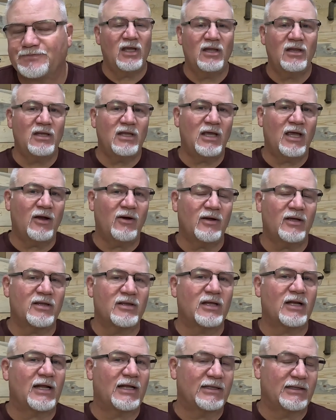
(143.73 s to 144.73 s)
In the area
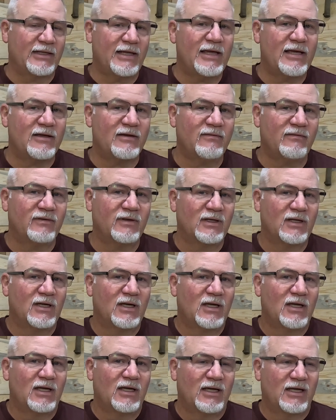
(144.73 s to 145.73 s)
that I live,
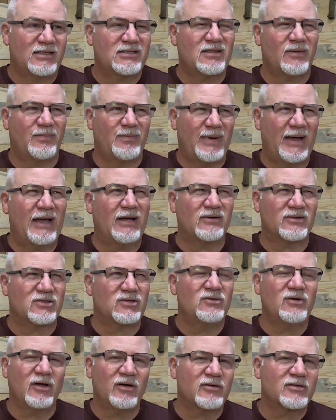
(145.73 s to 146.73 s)
it's about
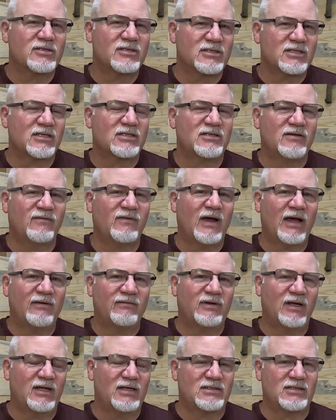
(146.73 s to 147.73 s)

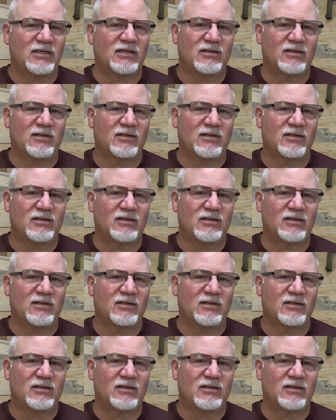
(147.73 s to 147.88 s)
265 days